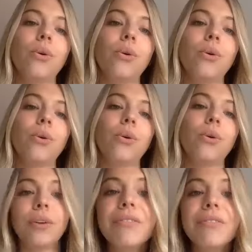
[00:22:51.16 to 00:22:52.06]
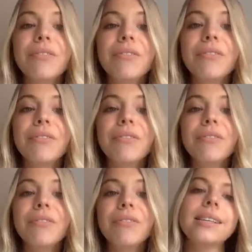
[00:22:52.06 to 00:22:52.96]
or, you know,
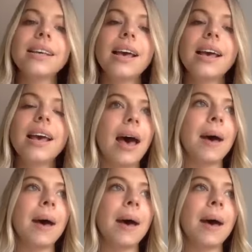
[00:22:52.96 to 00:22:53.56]
friends.